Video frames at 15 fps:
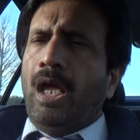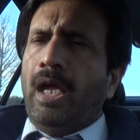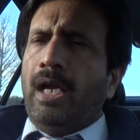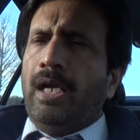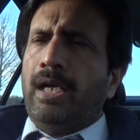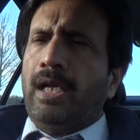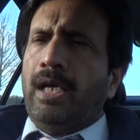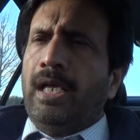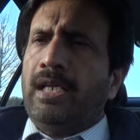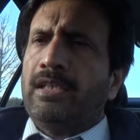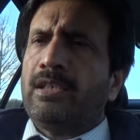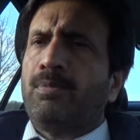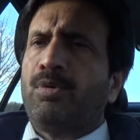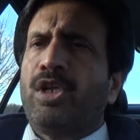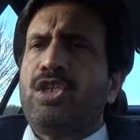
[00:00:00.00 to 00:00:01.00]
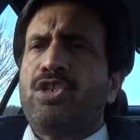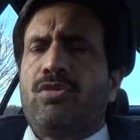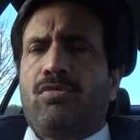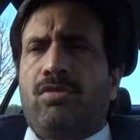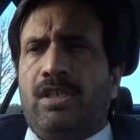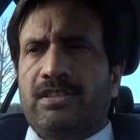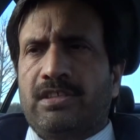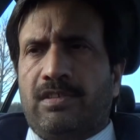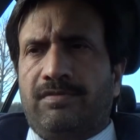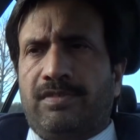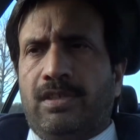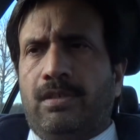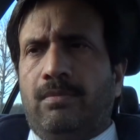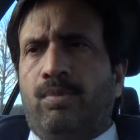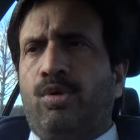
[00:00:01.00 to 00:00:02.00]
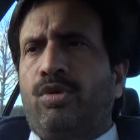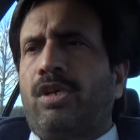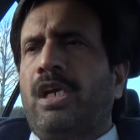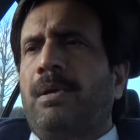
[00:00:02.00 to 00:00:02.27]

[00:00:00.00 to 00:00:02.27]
and another potential cause of the portal